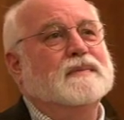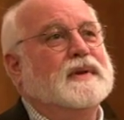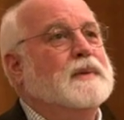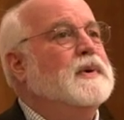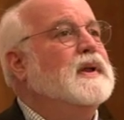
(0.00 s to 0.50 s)

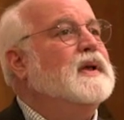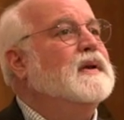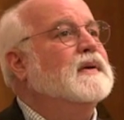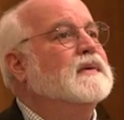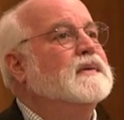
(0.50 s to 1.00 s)
liberty
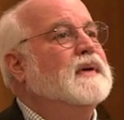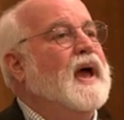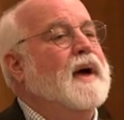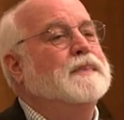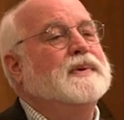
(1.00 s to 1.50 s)
to
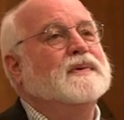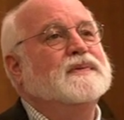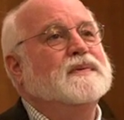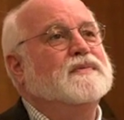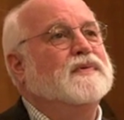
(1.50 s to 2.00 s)

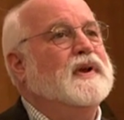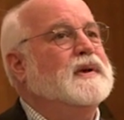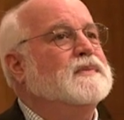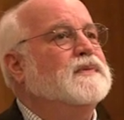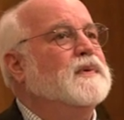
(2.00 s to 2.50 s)
captives and
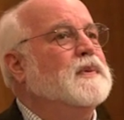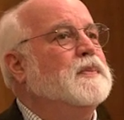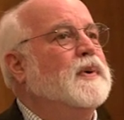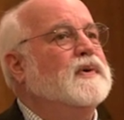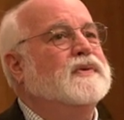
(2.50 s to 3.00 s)
freedom for the
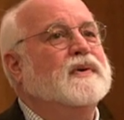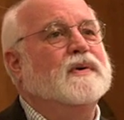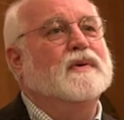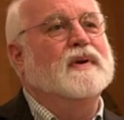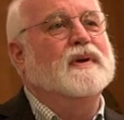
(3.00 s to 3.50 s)

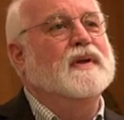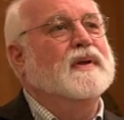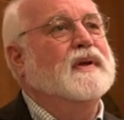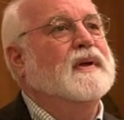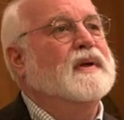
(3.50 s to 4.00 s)
prisoner,
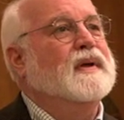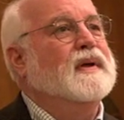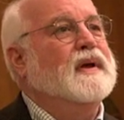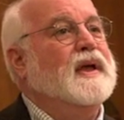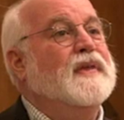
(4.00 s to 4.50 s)

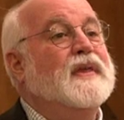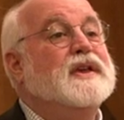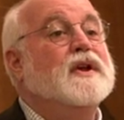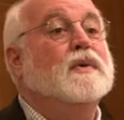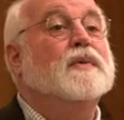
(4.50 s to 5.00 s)
and the
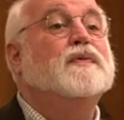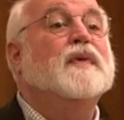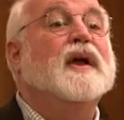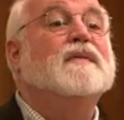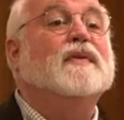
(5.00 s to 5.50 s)
year of
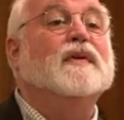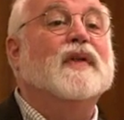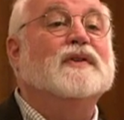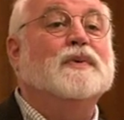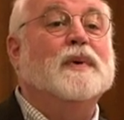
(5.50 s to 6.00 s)
favor.
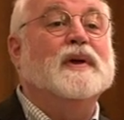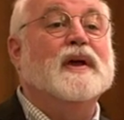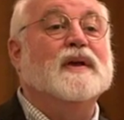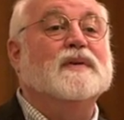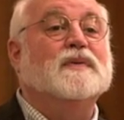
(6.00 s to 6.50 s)
That's where
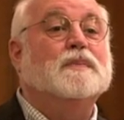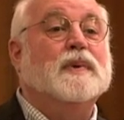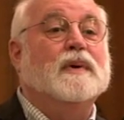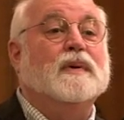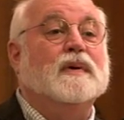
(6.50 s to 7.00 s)
he ends,
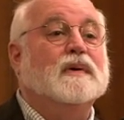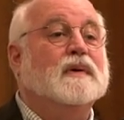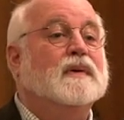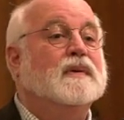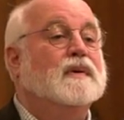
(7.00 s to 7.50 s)
period.
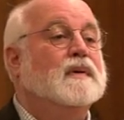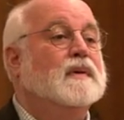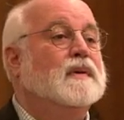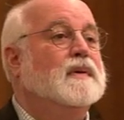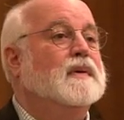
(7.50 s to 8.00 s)

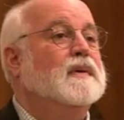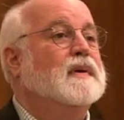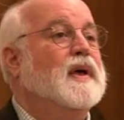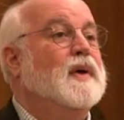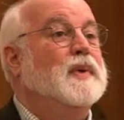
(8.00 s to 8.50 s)

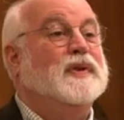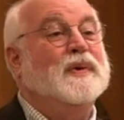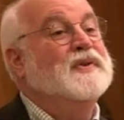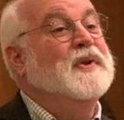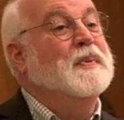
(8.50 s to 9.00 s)
But there
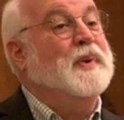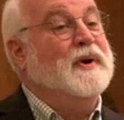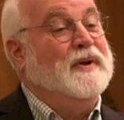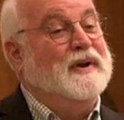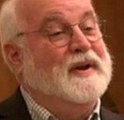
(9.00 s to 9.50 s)
is no
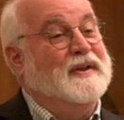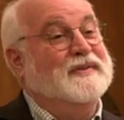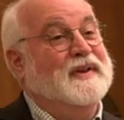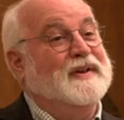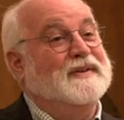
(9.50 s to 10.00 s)
period in
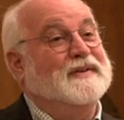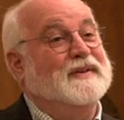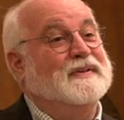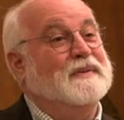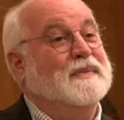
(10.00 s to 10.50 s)
Isaiah
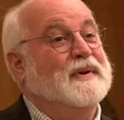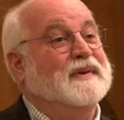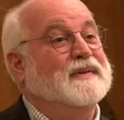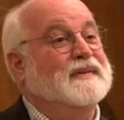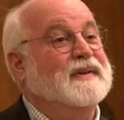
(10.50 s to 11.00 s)
61,
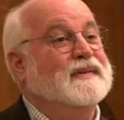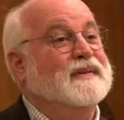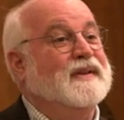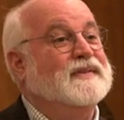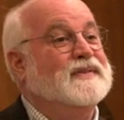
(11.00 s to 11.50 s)

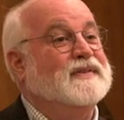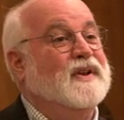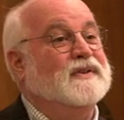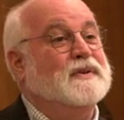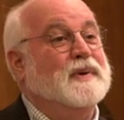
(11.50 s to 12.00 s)
because it
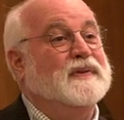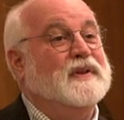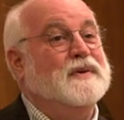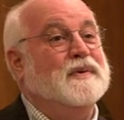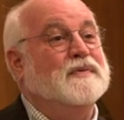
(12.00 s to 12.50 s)
talks about the
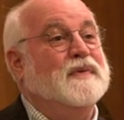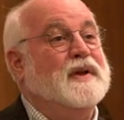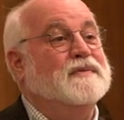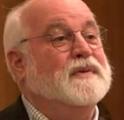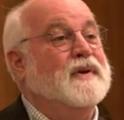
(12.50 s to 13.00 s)
year of
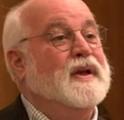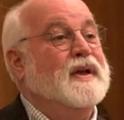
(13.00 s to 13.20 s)
favor